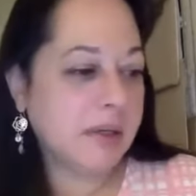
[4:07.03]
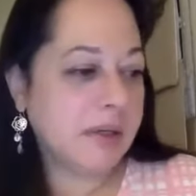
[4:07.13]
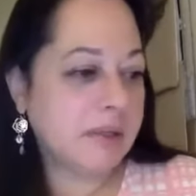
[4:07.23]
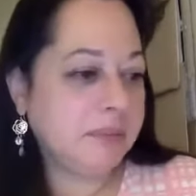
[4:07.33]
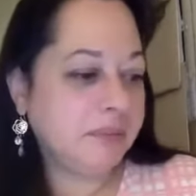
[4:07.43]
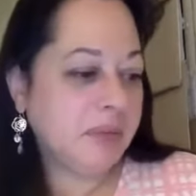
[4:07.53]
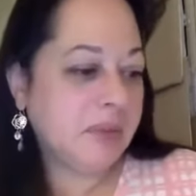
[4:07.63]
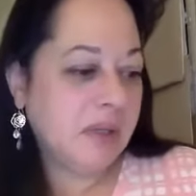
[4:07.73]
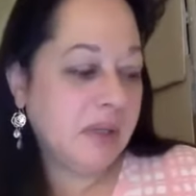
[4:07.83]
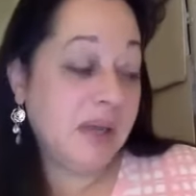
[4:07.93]
You know,
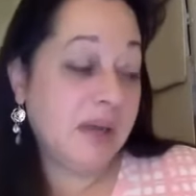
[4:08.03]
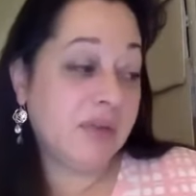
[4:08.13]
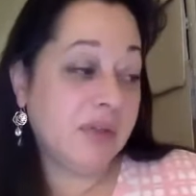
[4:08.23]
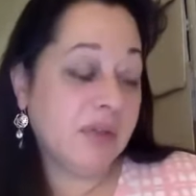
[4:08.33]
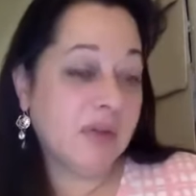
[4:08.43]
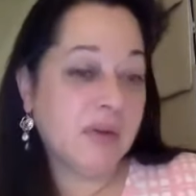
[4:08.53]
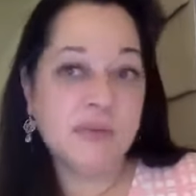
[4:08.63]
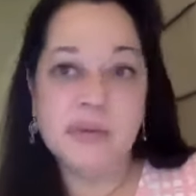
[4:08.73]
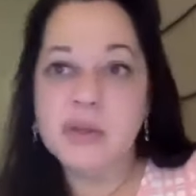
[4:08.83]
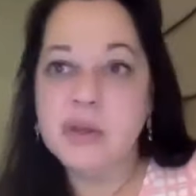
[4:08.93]
and everything that
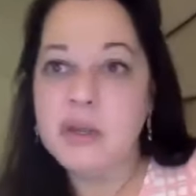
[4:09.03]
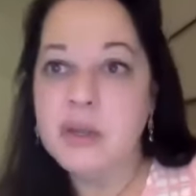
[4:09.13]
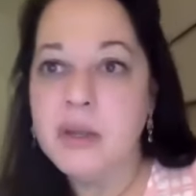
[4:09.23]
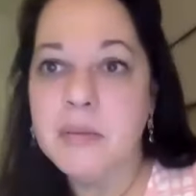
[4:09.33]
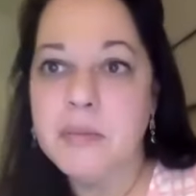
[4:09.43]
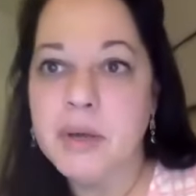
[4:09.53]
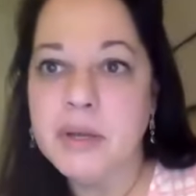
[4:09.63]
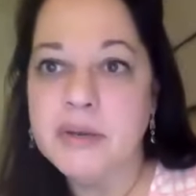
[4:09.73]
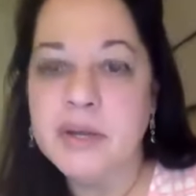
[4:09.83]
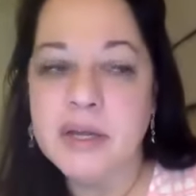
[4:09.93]
goes with it.
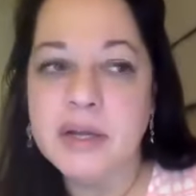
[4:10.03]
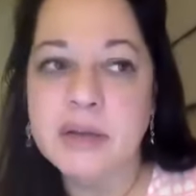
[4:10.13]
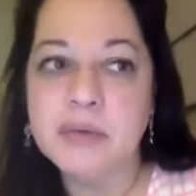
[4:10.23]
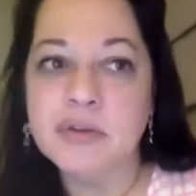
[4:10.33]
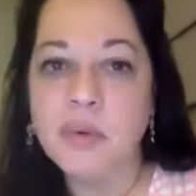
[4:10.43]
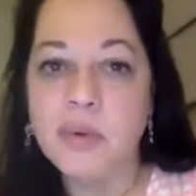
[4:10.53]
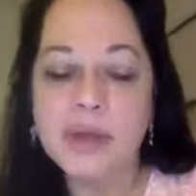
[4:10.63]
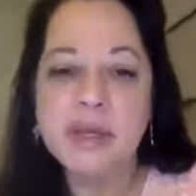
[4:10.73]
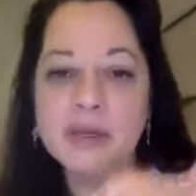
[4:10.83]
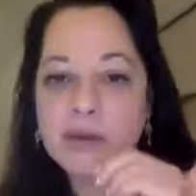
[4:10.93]
But uh, it was
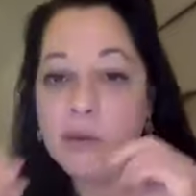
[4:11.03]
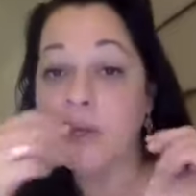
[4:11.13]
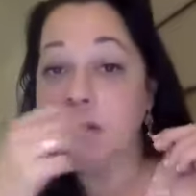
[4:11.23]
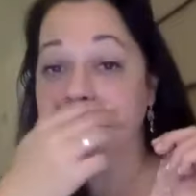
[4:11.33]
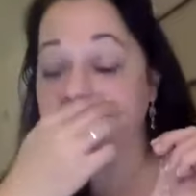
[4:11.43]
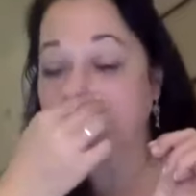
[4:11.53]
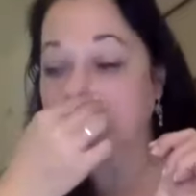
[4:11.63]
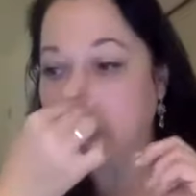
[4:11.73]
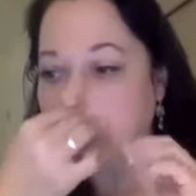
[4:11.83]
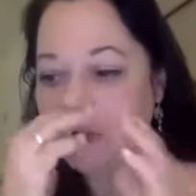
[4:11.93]
quite quite an
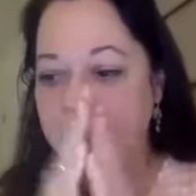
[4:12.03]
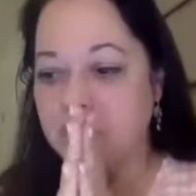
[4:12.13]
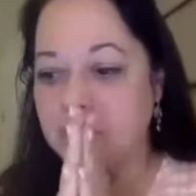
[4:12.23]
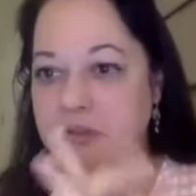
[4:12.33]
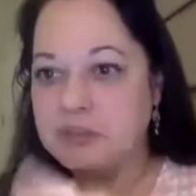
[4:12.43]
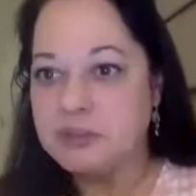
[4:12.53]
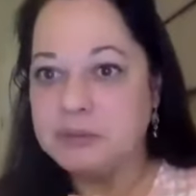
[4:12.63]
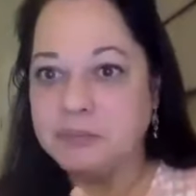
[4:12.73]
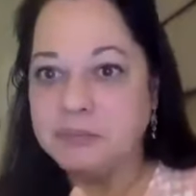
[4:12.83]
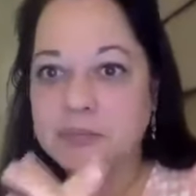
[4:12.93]
extraordinary experience.
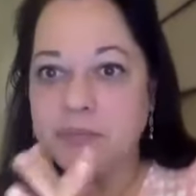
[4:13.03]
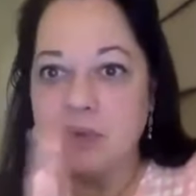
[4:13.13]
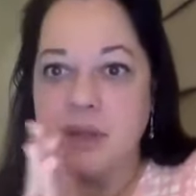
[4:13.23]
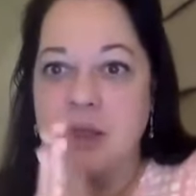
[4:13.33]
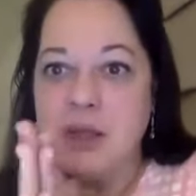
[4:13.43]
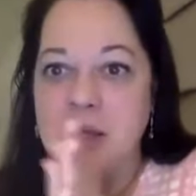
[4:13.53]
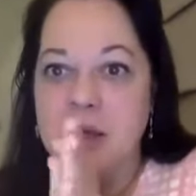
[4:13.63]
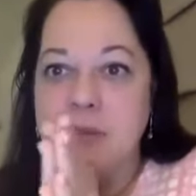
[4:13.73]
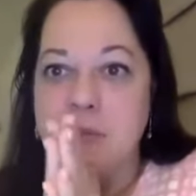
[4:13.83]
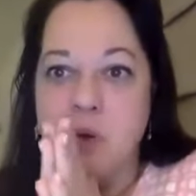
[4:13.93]
So
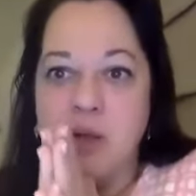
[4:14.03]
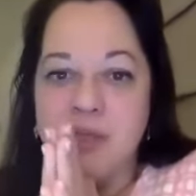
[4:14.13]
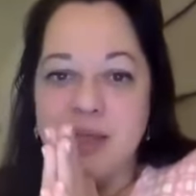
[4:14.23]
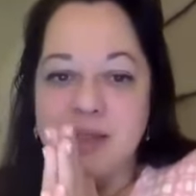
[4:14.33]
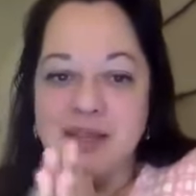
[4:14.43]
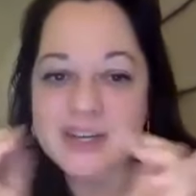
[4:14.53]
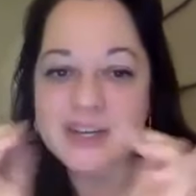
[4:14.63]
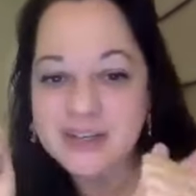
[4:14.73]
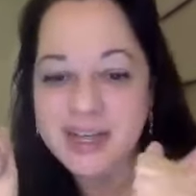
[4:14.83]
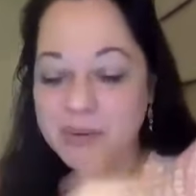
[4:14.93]
more on that later.